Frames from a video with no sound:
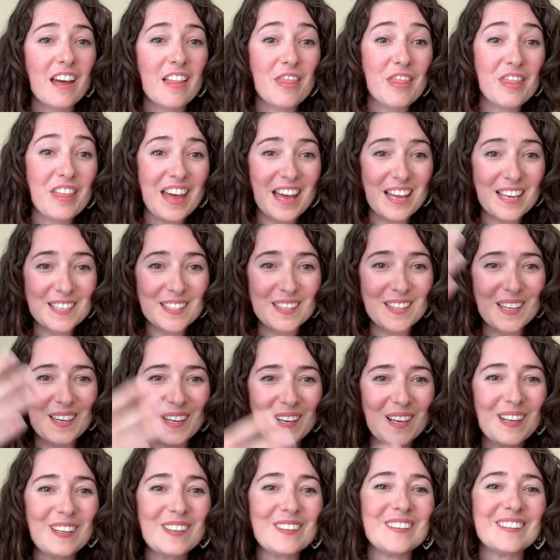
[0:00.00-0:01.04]
And there's
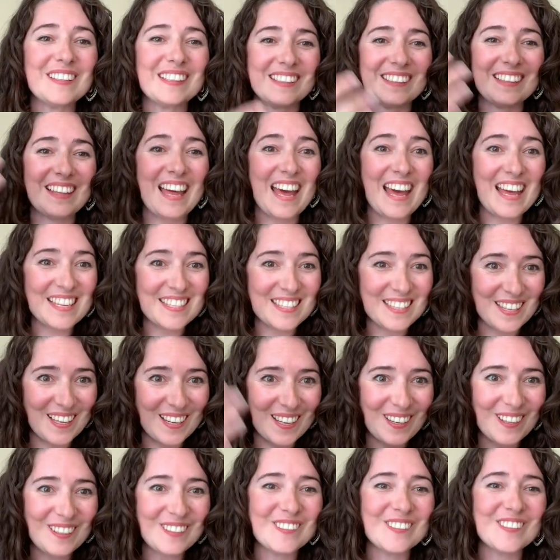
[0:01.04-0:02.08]
the
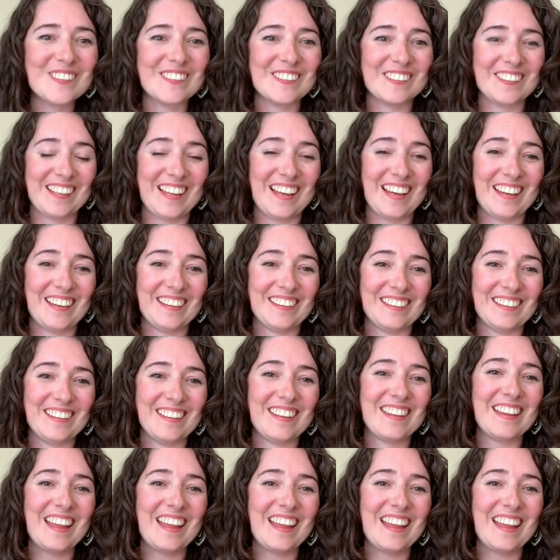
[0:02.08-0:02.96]
occlusion there.